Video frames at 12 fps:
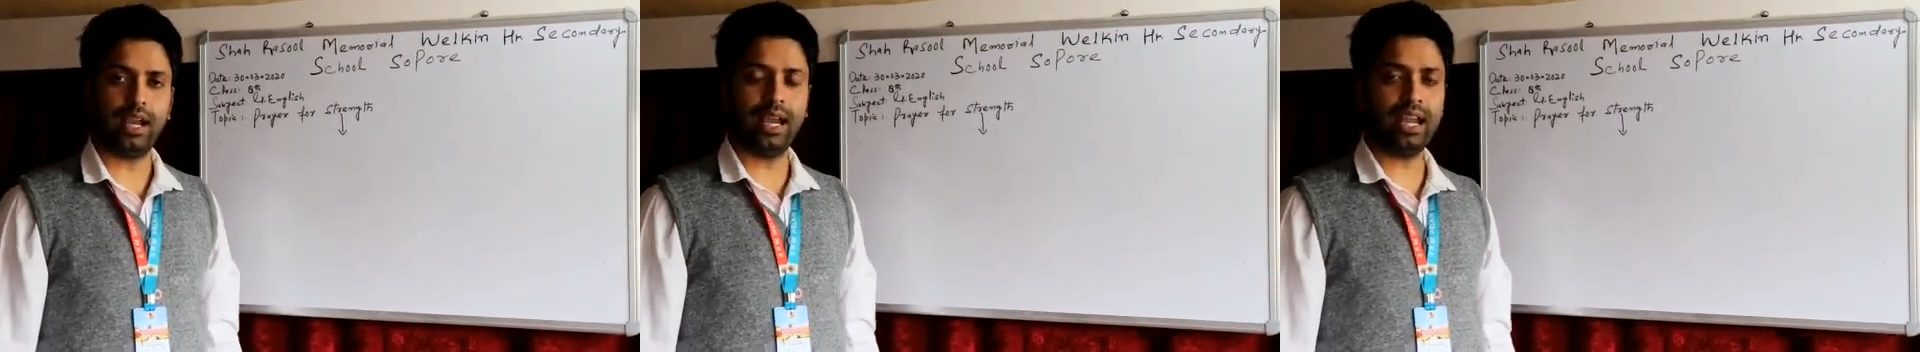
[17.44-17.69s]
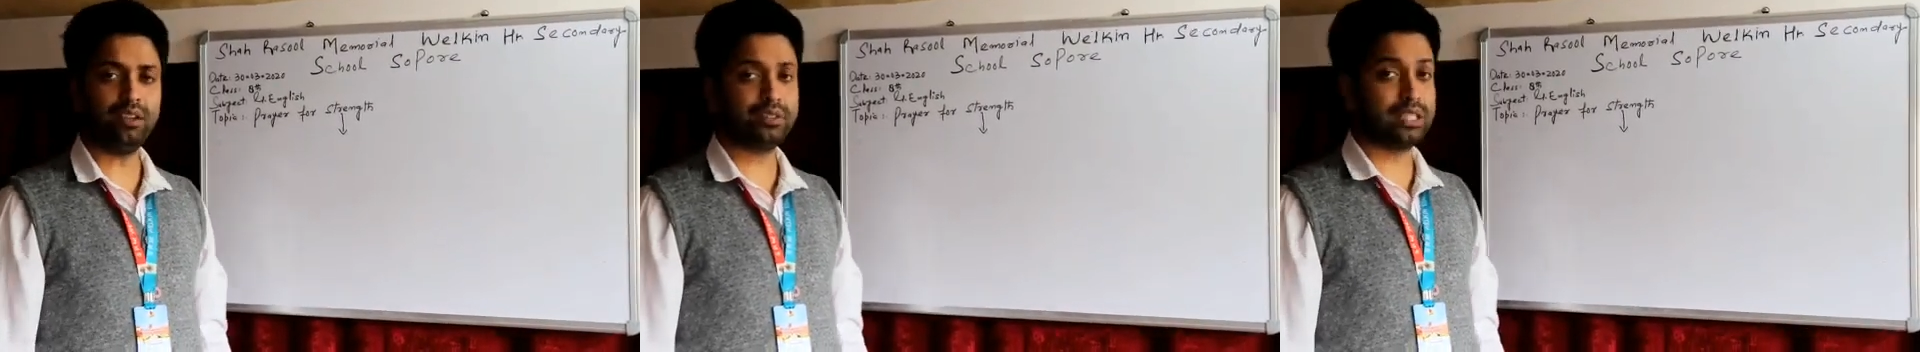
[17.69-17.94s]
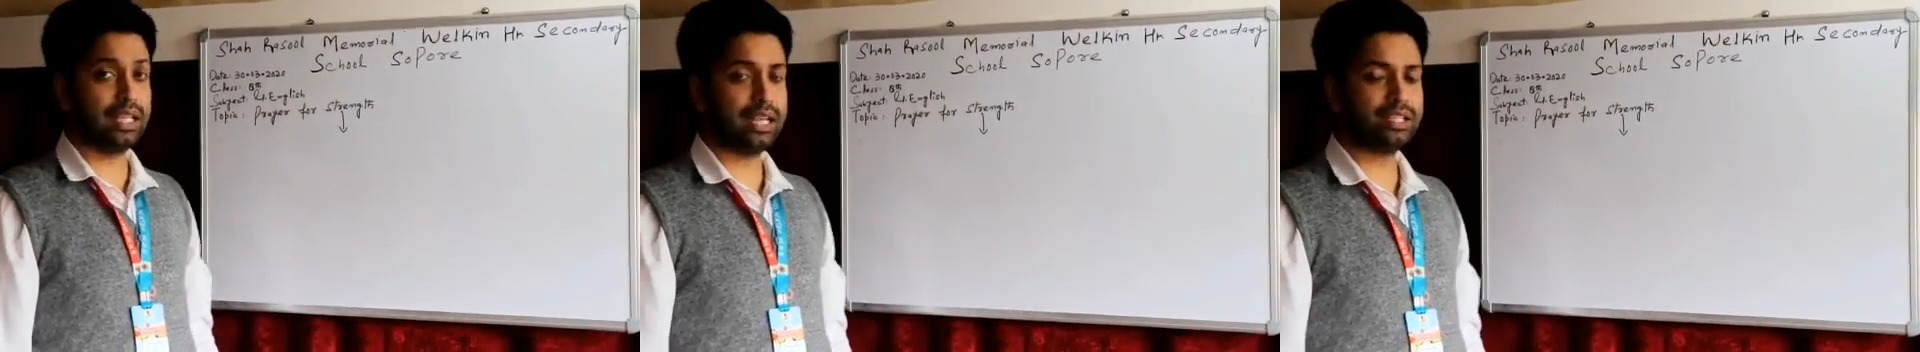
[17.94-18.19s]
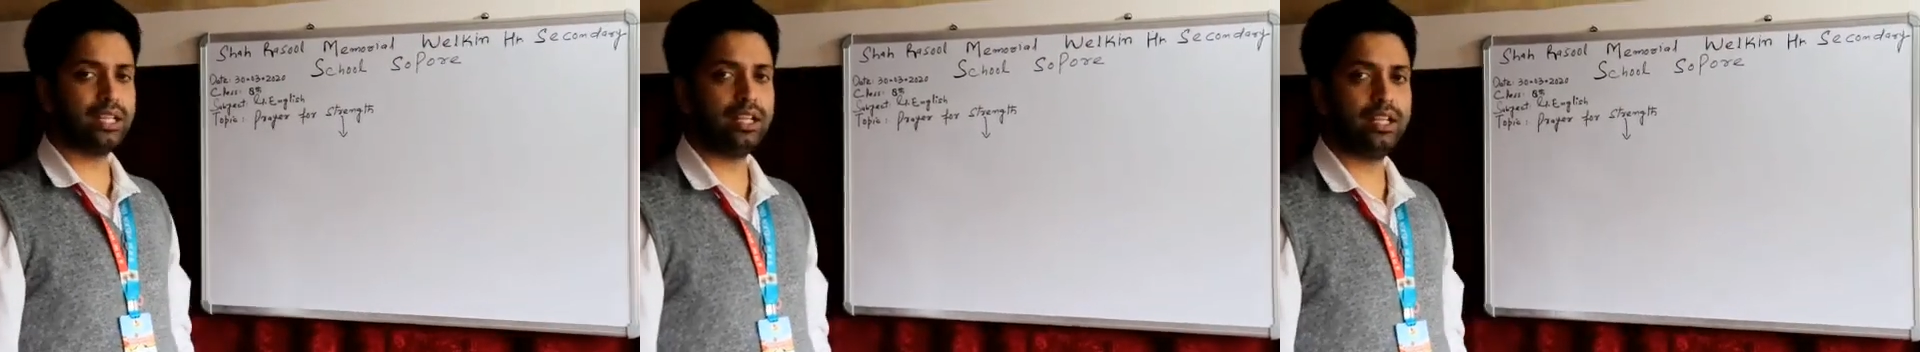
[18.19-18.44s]
I have
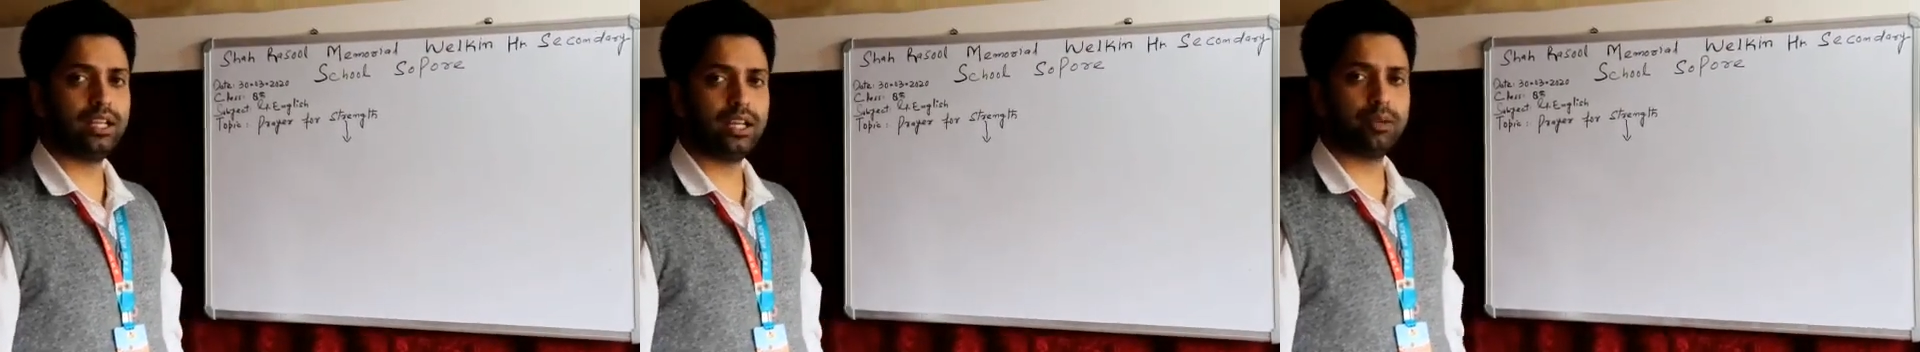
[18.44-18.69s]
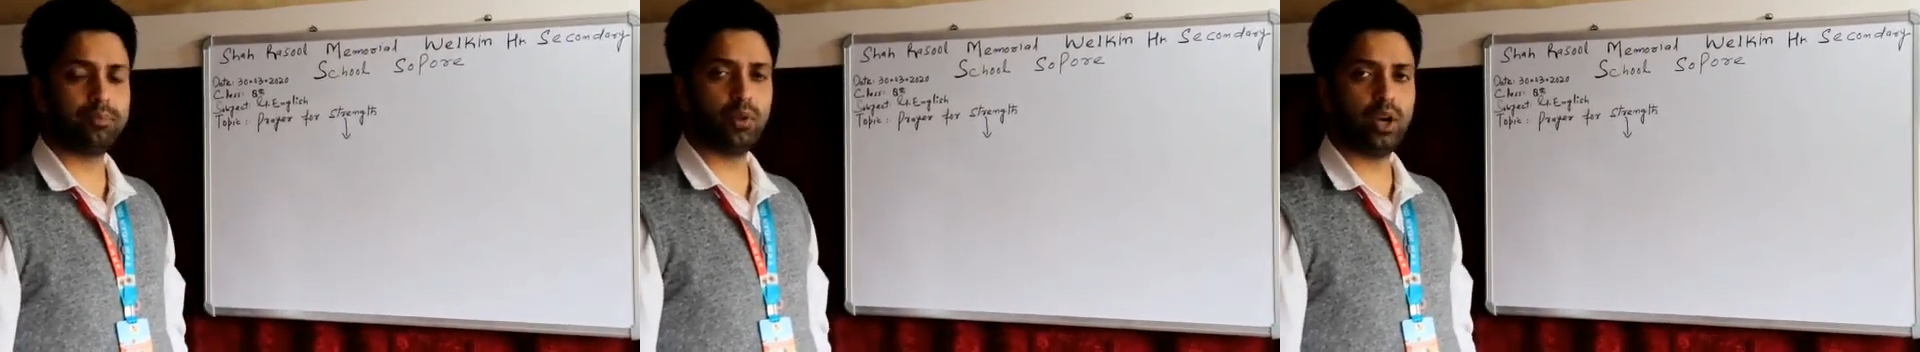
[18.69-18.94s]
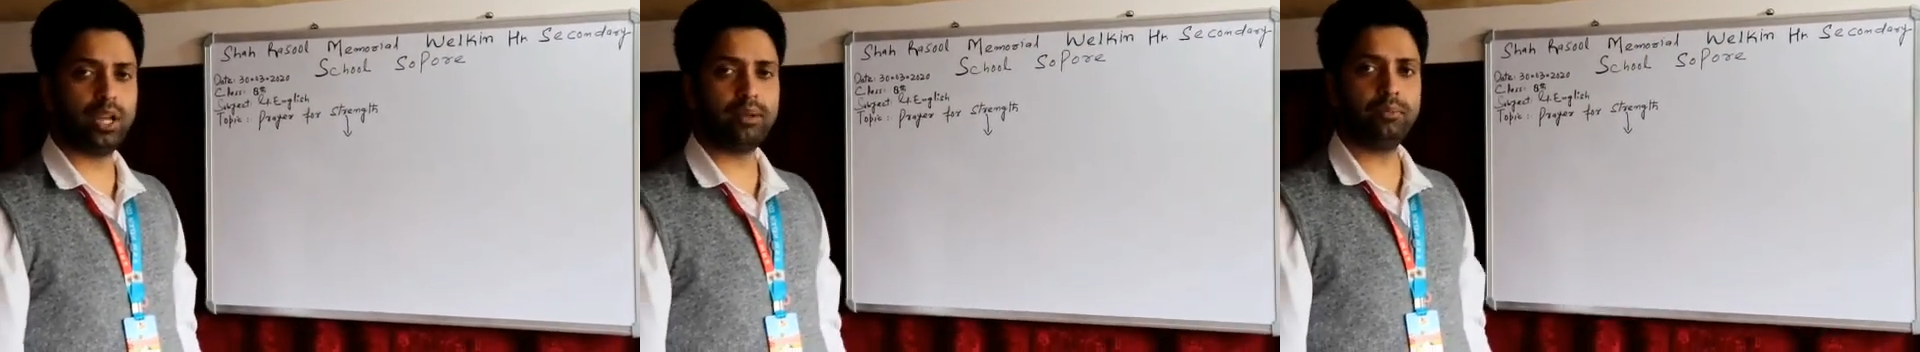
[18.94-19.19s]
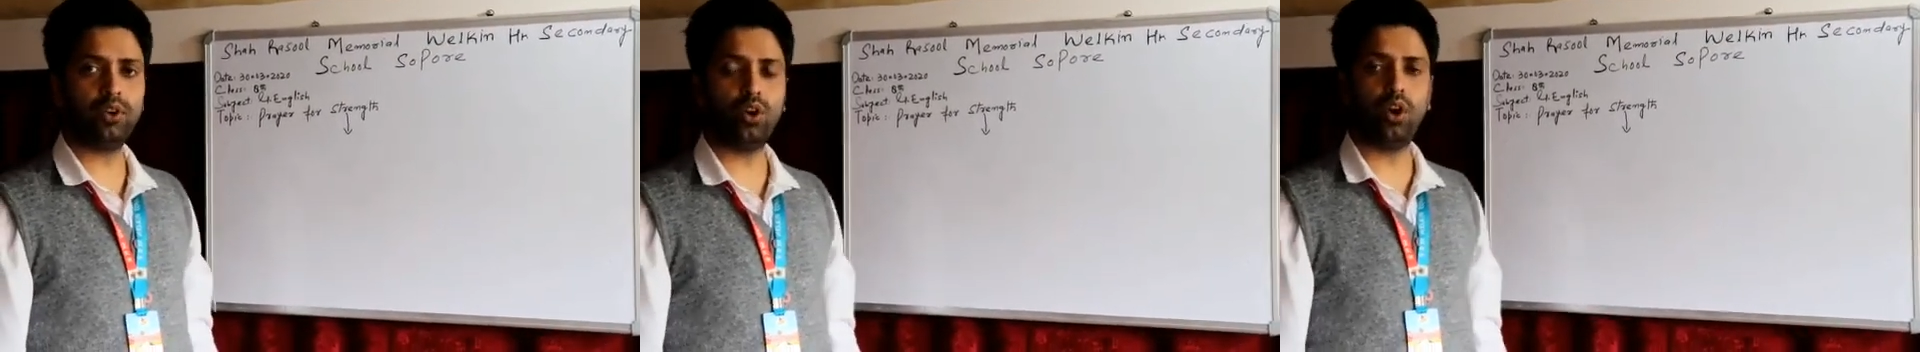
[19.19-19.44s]
selected a
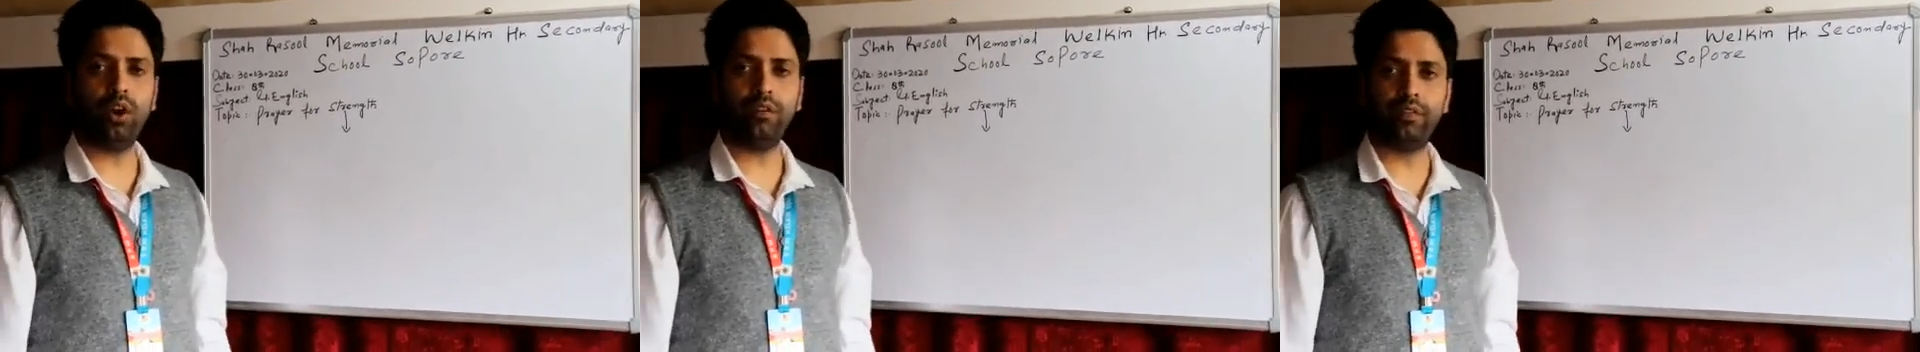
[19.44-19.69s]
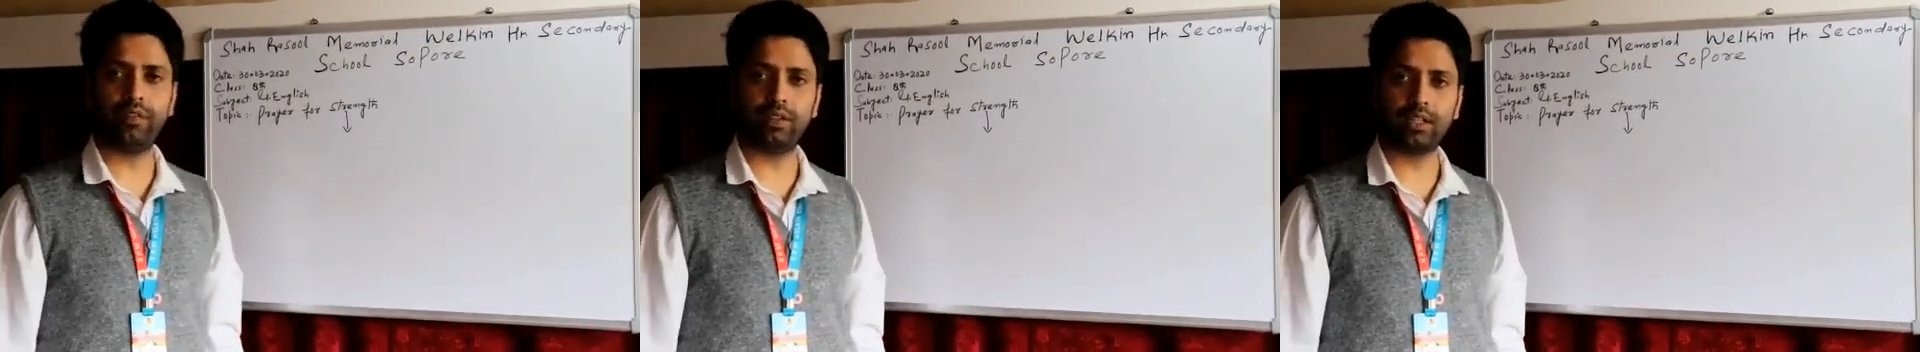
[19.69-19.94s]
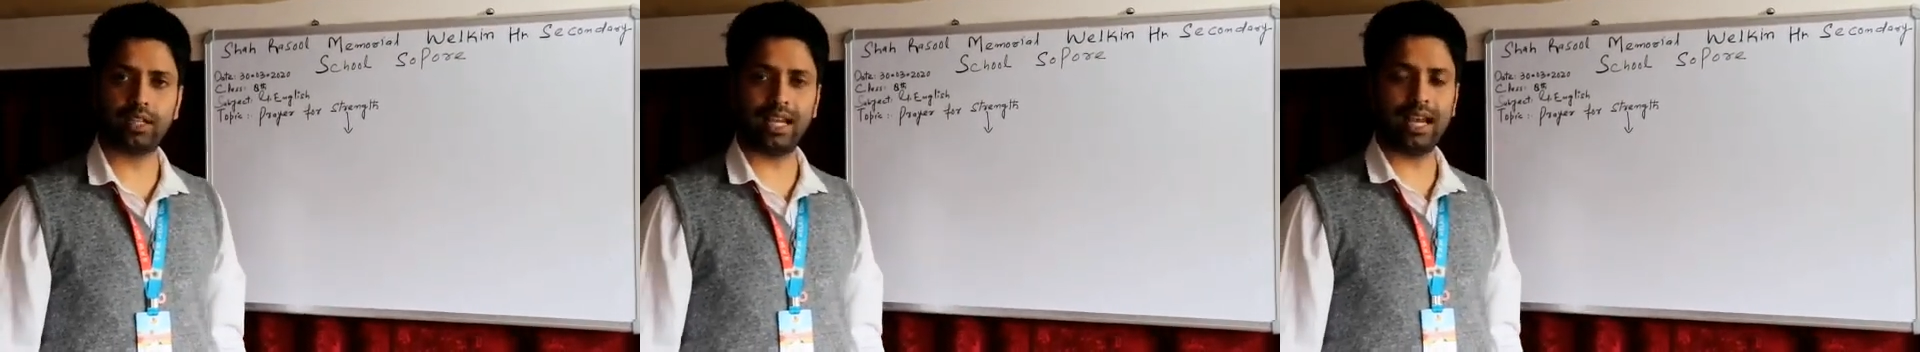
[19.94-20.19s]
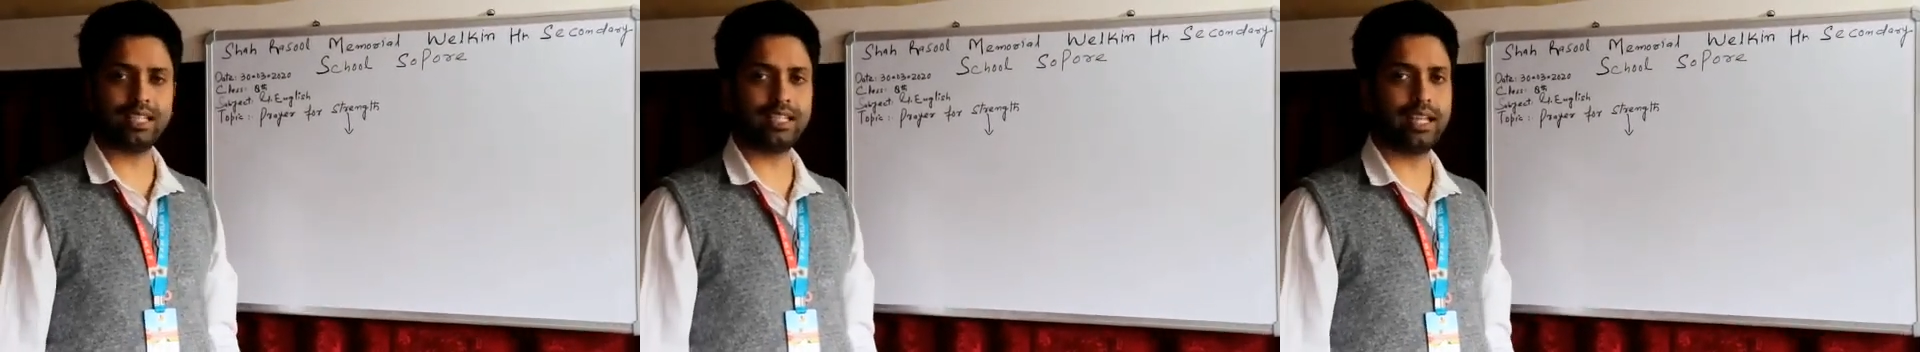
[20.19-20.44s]
poem of
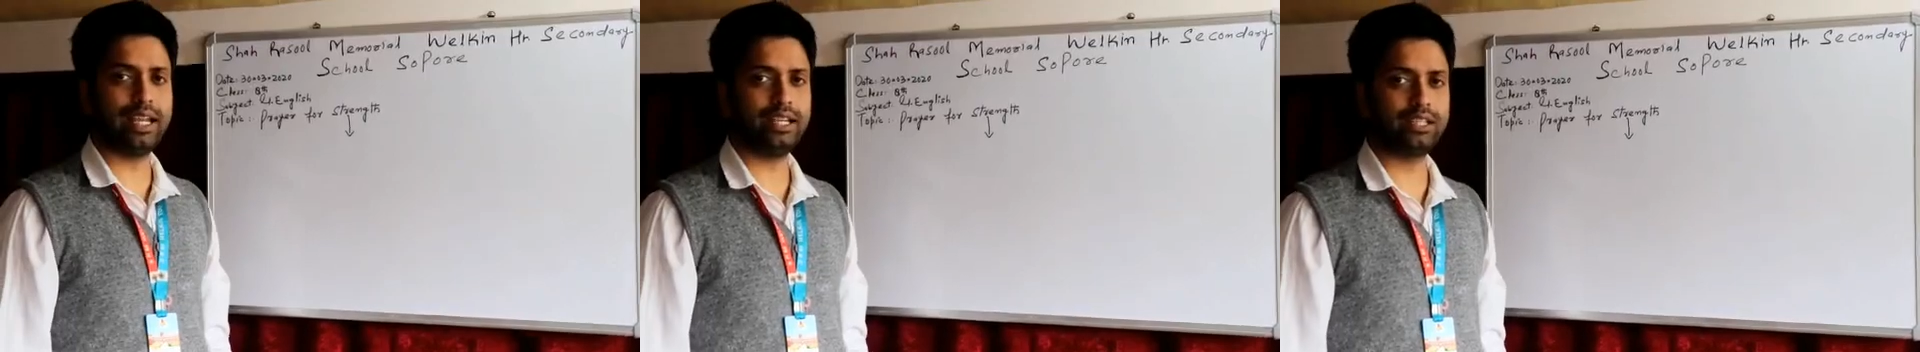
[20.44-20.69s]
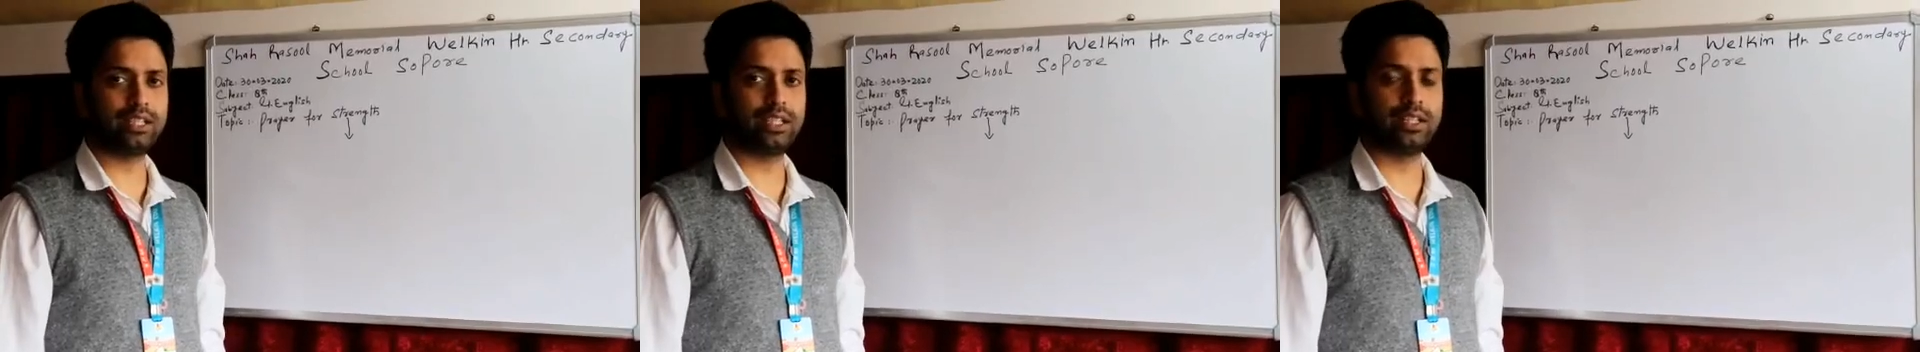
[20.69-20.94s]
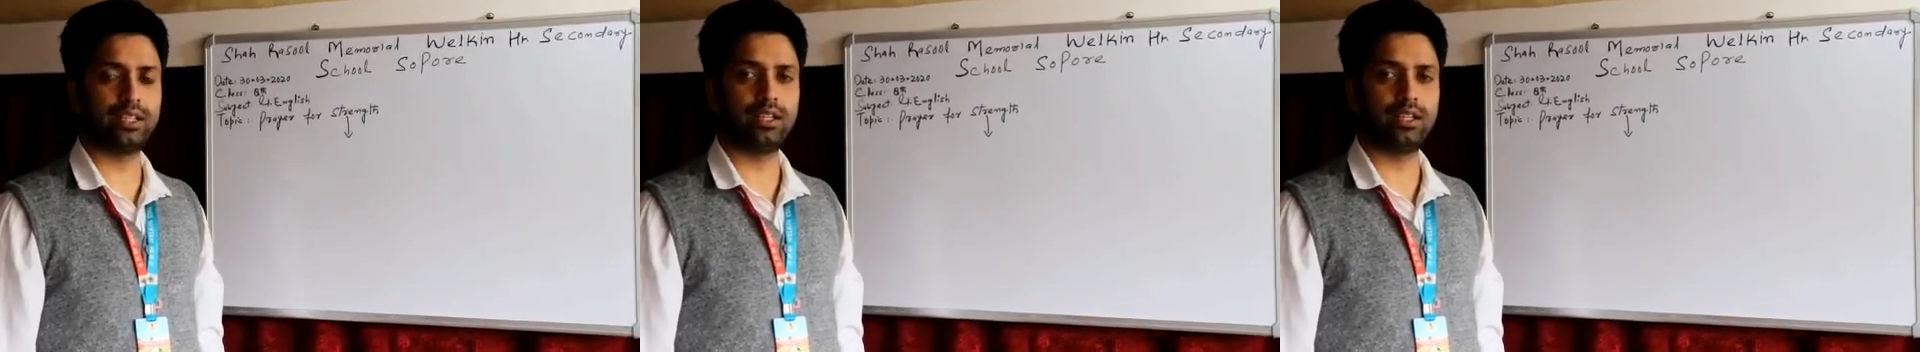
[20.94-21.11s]
Class 8th,